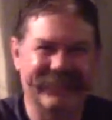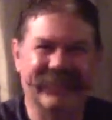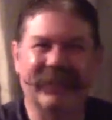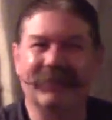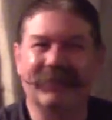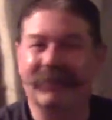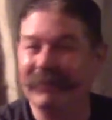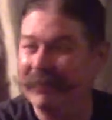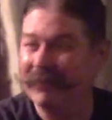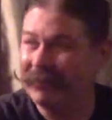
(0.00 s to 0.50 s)
I
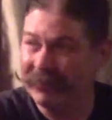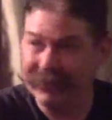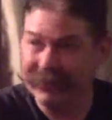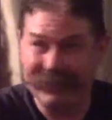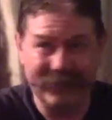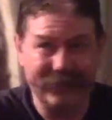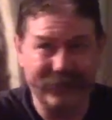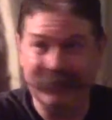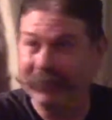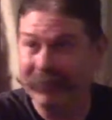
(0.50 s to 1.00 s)
remember
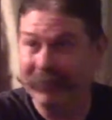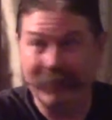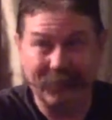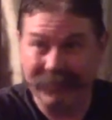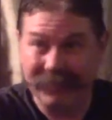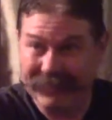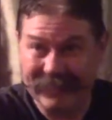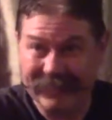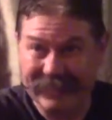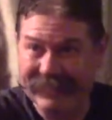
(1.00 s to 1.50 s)
that. Do you
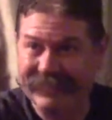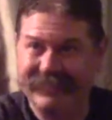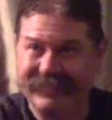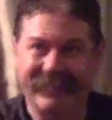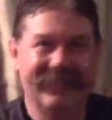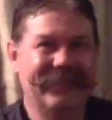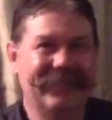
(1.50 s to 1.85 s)
remember this?